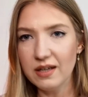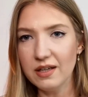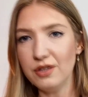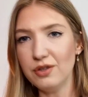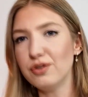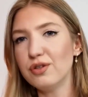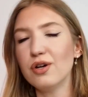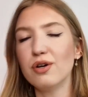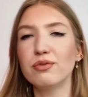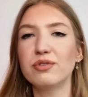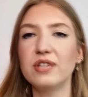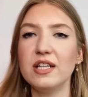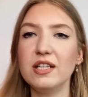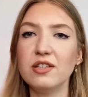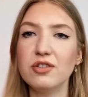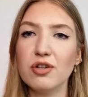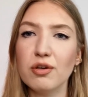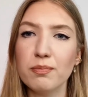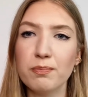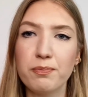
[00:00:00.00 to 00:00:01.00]
you know,
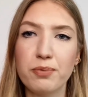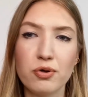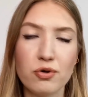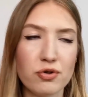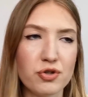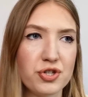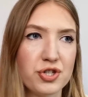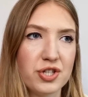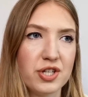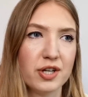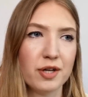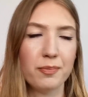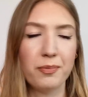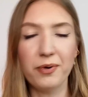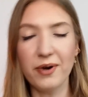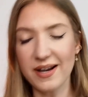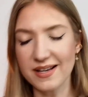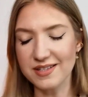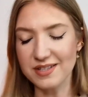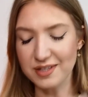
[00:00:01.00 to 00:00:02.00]
they don't push their
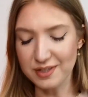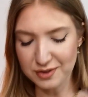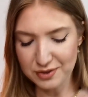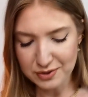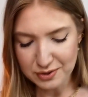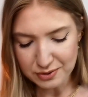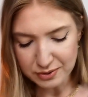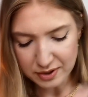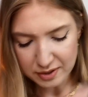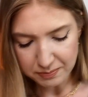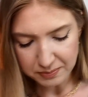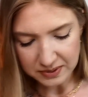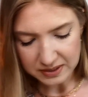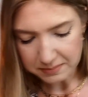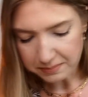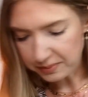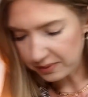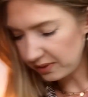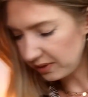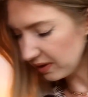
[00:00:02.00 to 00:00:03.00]
presence to the
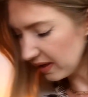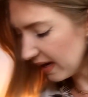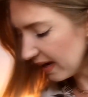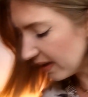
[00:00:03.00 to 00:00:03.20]
people.